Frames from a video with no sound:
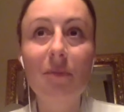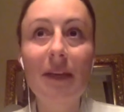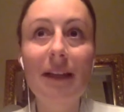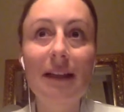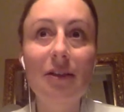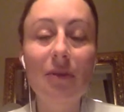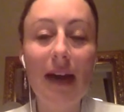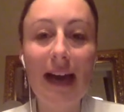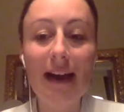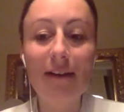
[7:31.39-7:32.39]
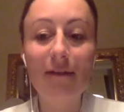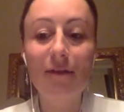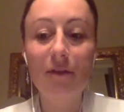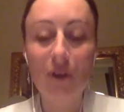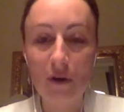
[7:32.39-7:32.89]
It should mean that you
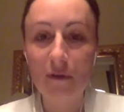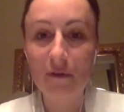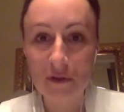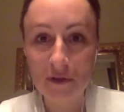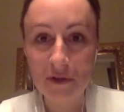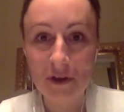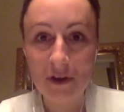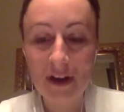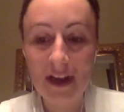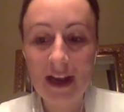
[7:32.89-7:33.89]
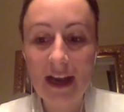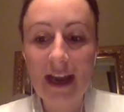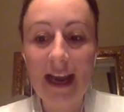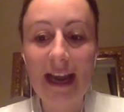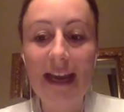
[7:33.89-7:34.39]
have no future.
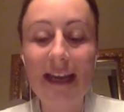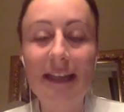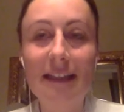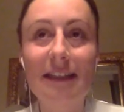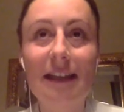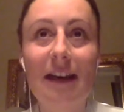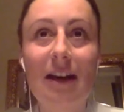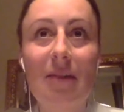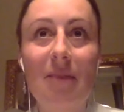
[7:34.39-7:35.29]
And